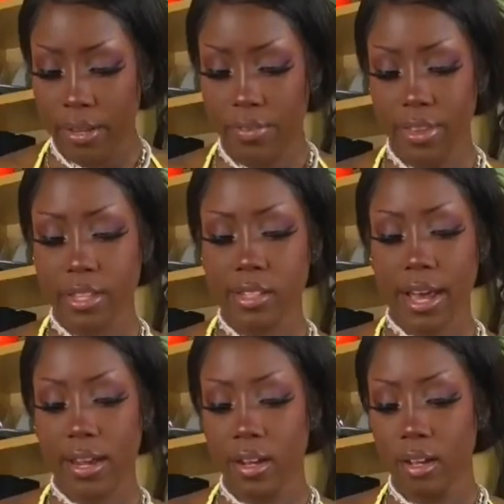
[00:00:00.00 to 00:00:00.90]
for this
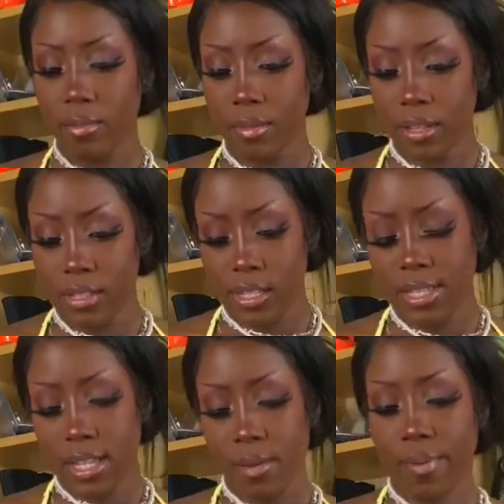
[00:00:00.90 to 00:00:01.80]
item, this is
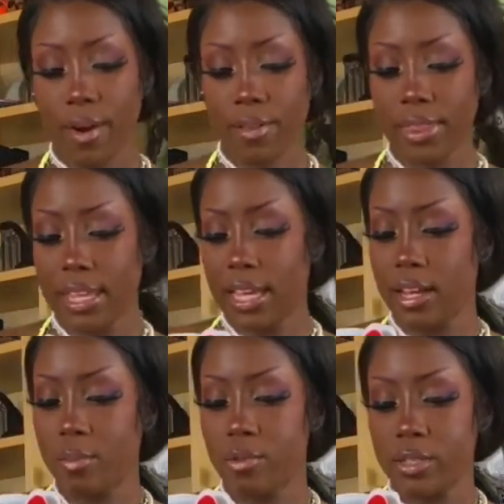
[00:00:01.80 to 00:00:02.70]
the Parthia
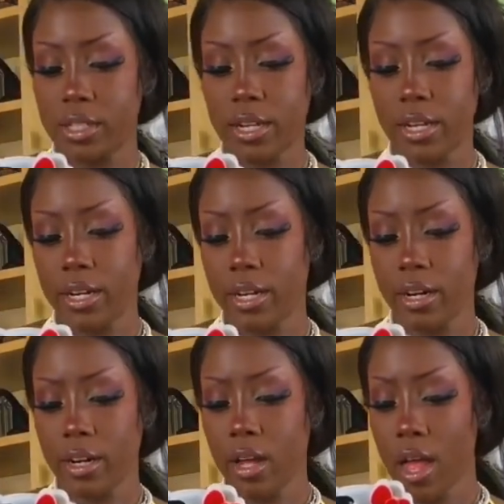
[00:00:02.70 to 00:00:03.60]
Bustier
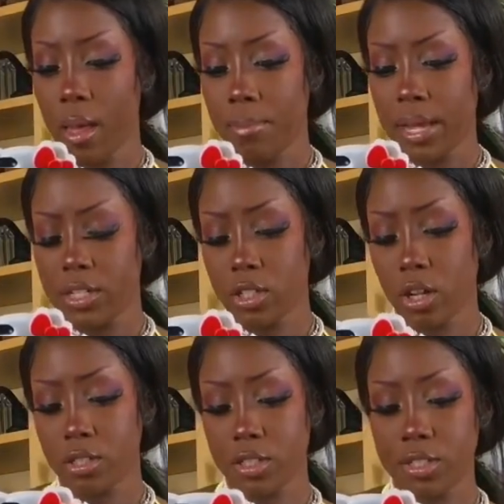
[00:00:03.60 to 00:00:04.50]
mesh halter
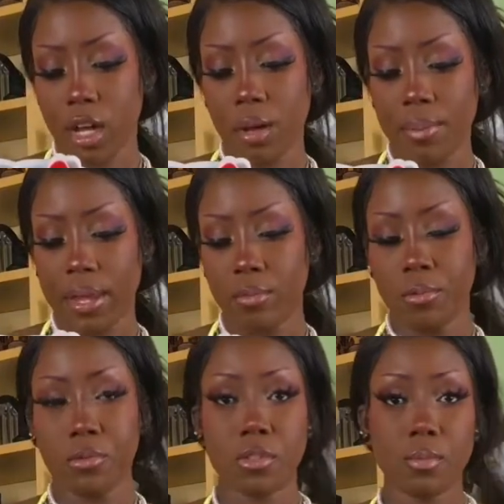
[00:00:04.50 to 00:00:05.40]
top and
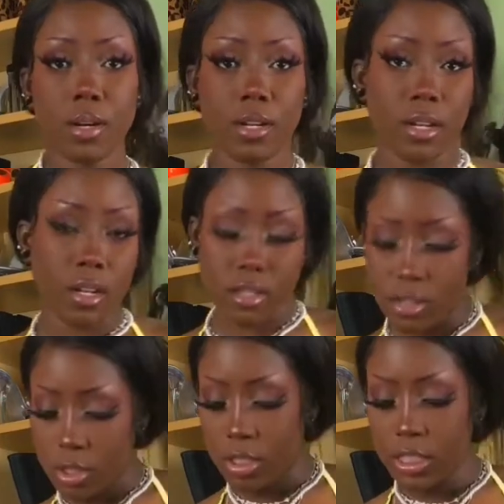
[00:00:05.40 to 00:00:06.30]
ruche bodycon
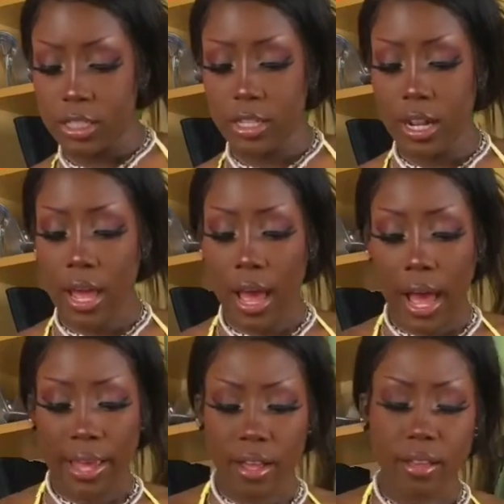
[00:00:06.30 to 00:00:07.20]
skirt. I
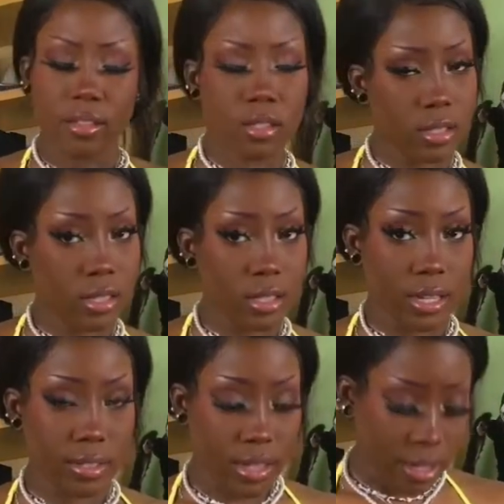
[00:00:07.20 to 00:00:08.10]
got this in the size
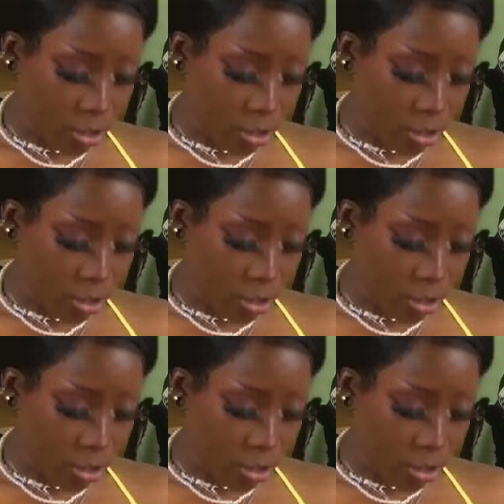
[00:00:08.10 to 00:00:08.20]
extra